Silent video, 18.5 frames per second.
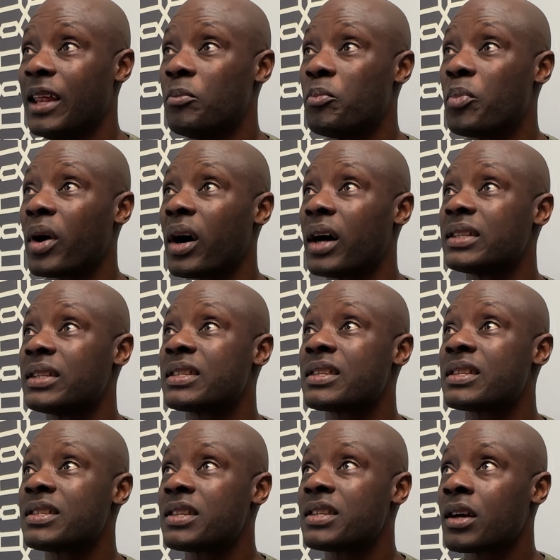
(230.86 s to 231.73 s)
But
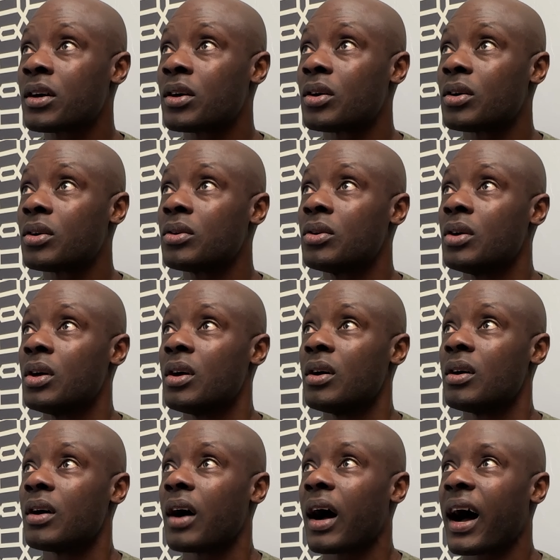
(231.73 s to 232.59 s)
still,
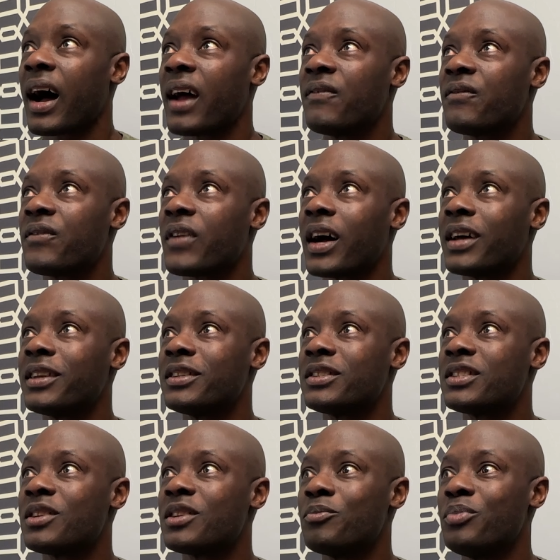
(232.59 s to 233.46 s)
I find
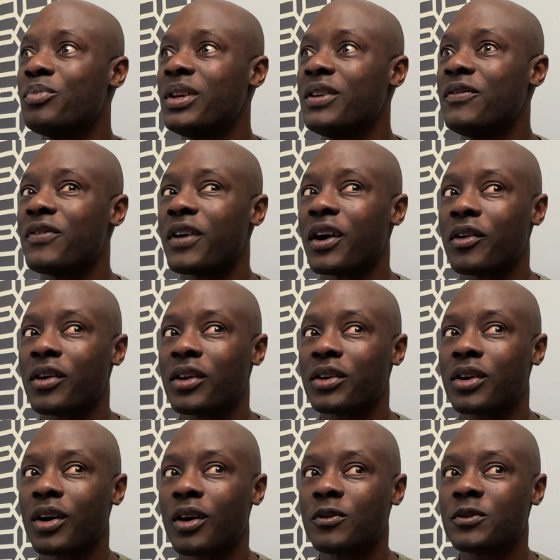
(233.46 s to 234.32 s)
it to be very
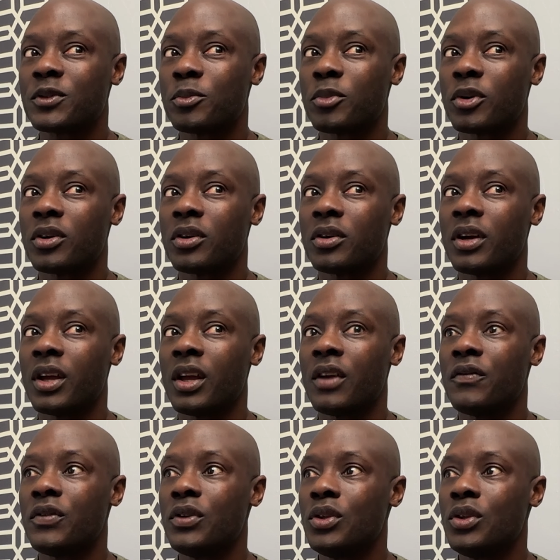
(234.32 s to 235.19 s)
uncomfortable
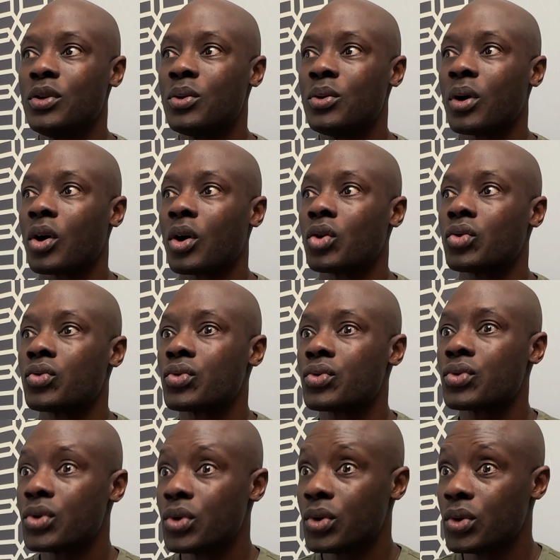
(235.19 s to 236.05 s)
if you are
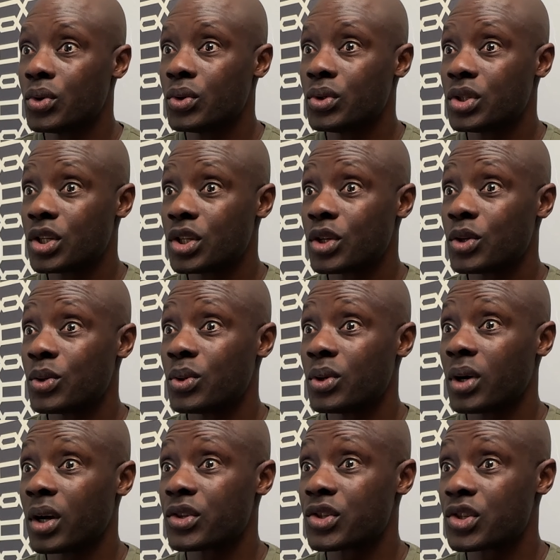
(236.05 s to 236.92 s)
rude
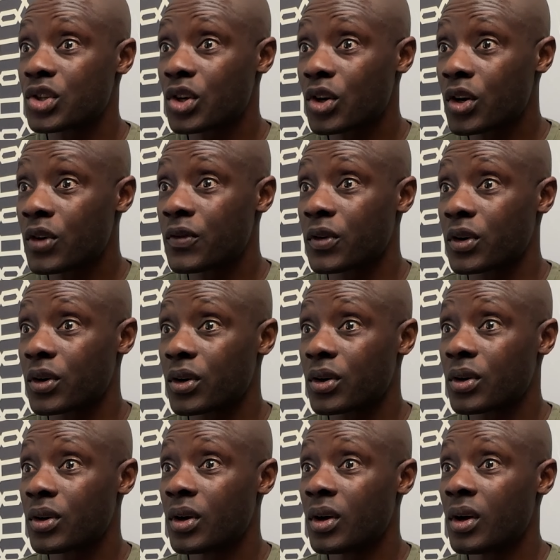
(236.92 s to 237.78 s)
to a
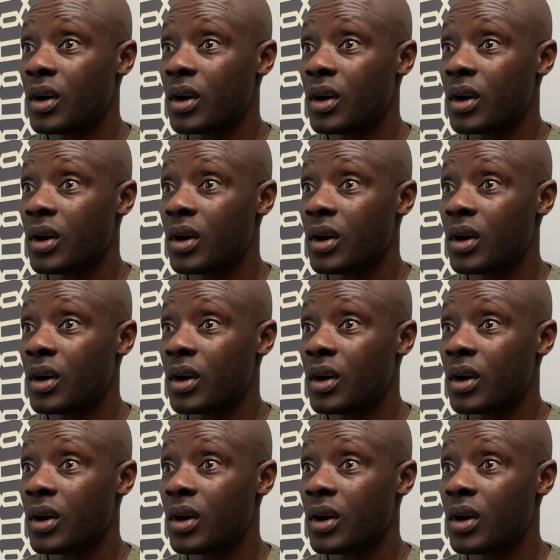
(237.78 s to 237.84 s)
server.